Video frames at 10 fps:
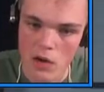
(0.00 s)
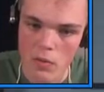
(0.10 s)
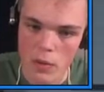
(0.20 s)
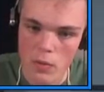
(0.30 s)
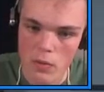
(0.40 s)

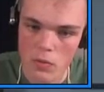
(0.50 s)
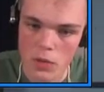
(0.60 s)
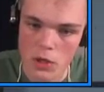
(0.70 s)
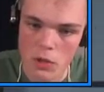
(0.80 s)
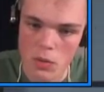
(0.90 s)
We will
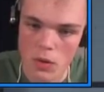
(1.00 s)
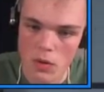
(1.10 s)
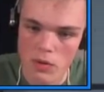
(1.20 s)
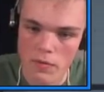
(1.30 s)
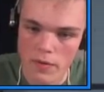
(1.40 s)
wish you
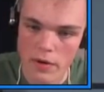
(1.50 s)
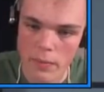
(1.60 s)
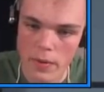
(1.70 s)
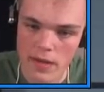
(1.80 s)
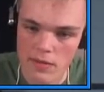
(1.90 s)
all the very
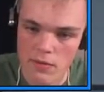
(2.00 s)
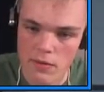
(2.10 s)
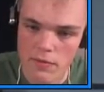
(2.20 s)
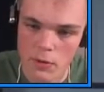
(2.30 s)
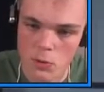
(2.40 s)
best for
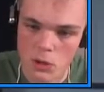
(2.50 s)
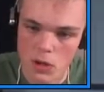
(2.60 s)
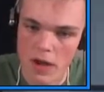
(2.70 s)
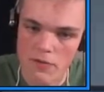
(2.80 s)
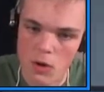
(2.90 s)
the future.
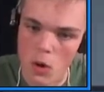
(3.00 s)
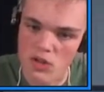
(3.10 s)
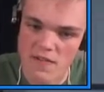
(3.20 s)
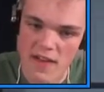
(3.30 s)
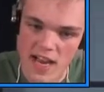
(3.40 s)
After all,
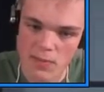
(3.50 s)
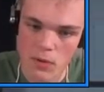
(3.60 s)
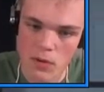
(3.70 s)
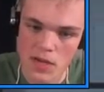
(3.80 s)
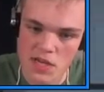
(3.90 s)

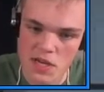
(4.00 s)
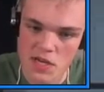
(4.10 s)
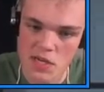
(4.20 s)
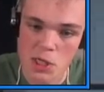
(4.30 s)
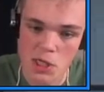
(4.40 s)
Sevastopol
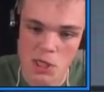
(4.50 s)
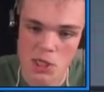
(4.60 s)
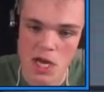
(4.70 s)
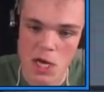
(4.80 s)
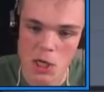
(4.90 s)
isn't just a
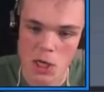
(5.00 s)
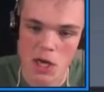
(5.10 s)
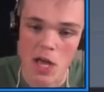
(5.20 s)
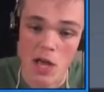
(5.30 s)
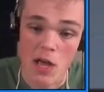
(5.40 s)
station,
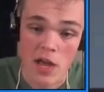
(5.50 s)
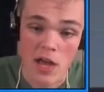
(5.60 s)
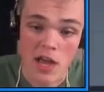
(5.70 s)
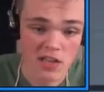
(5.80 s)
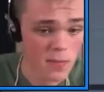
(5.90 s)

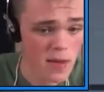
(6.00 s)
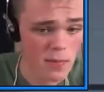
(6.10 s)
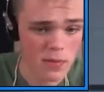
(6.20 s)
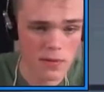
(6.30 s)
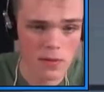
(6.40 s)
it's
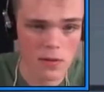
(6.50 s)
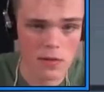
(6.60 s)
people.